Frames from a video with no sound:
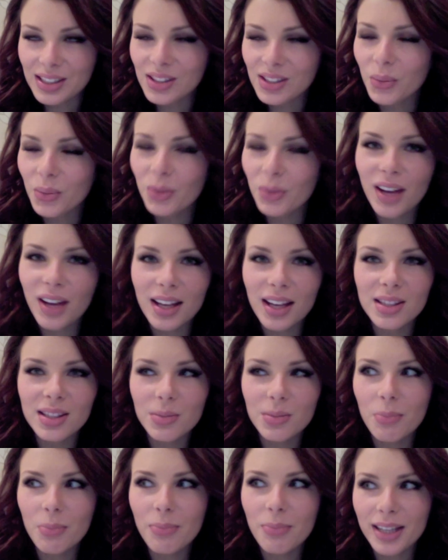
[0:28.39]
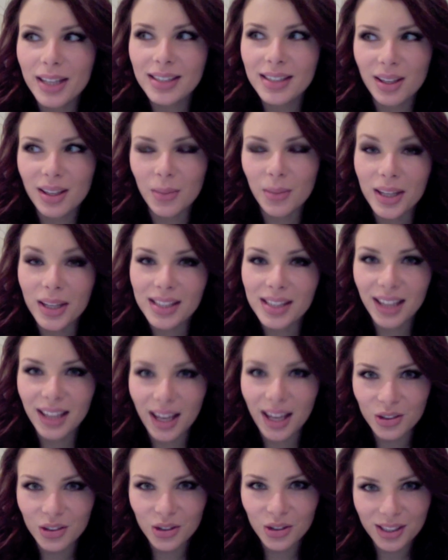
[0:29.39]
So we've had some amazing
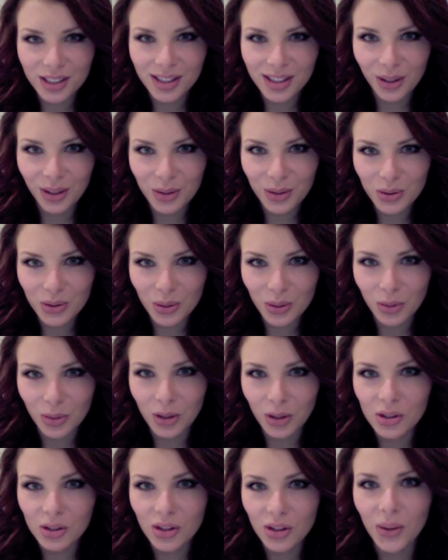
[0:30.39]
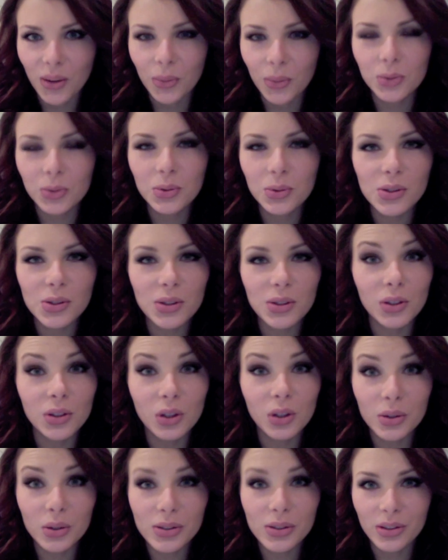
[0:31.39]
entries, thank you so much, and there were also
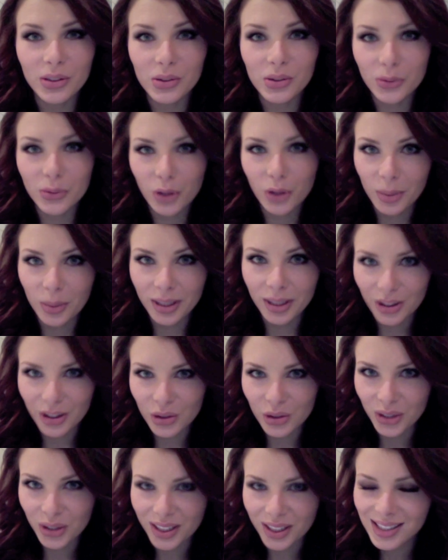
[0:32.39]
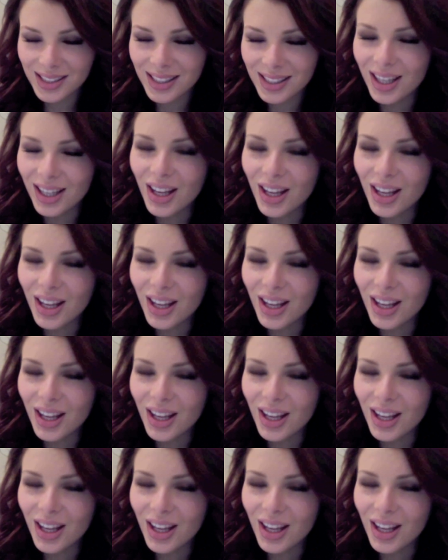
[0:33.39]
lots and lots of comment entries.